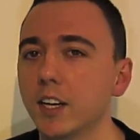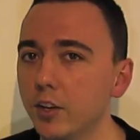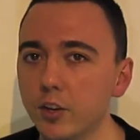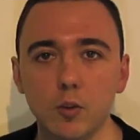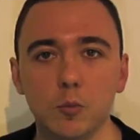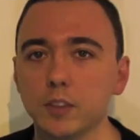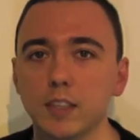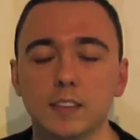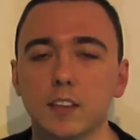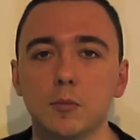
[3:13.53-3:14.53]
you don't want
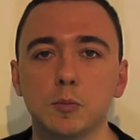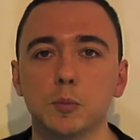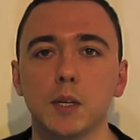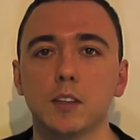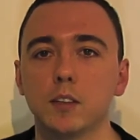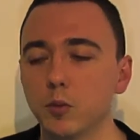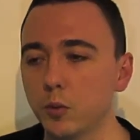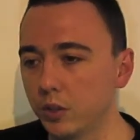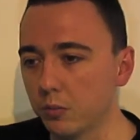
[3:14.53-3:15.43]
that time spent with a